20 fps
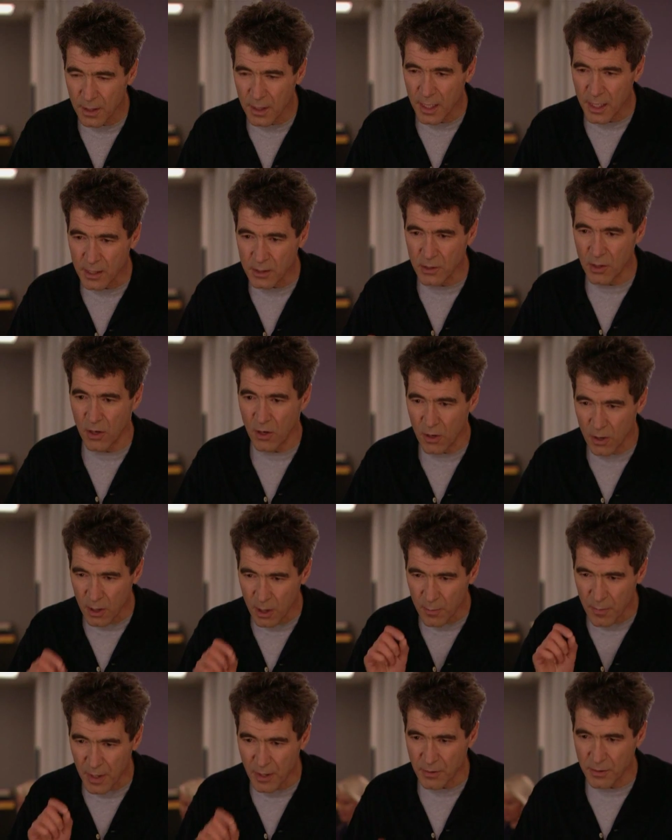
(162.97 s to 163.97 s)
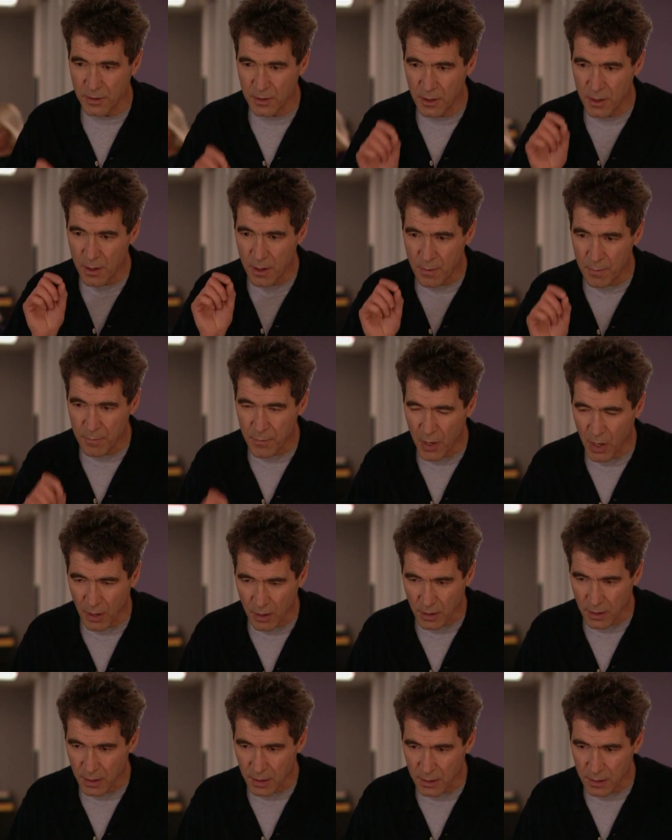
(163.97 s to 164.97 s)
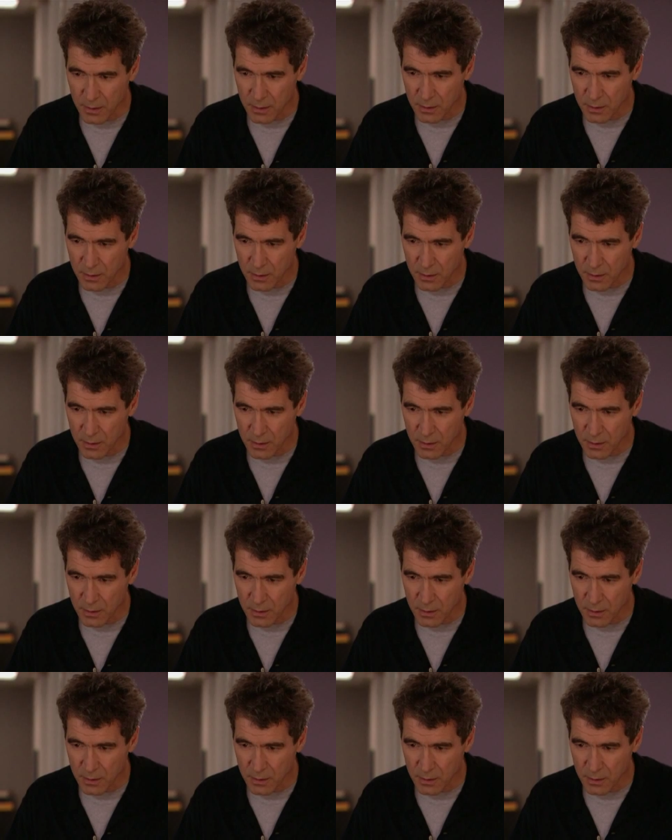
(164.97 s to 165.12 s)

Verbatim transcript: It's all about parking.